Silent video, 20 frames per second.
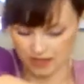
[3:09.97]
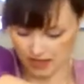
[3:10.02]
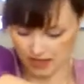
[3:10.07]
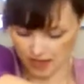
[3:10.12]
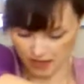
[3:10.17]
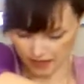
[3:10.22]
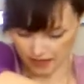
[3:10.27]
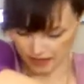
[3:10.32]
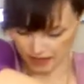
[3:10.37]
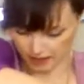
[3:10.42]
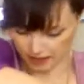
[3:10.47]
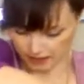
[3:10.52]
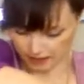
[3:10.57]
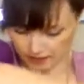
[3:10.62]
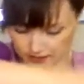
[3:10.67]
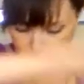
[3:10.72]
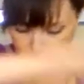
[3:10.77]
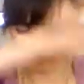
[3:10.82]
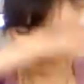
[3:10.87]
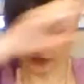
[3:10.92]

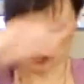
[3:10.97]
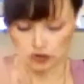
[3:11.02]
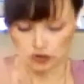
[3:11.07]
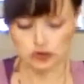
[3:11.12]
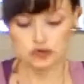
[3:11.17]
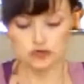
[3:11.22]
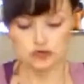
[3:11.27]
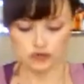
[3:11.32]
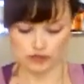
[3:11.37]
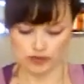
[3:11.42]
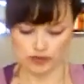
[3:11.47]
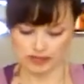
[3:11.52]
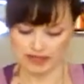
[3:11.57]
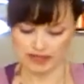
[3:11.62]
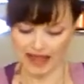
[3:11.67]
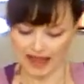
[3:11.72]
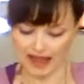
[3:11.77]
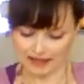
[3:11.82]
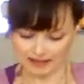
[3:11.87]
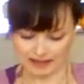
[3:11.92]
is
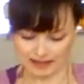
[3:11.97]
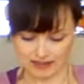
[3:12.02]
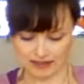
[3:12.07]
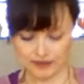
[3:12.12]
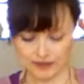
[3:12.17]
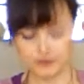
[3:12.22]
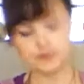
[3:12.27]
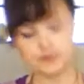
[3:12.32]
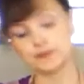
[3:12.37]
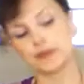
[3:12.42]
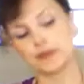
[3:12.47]
relaxing,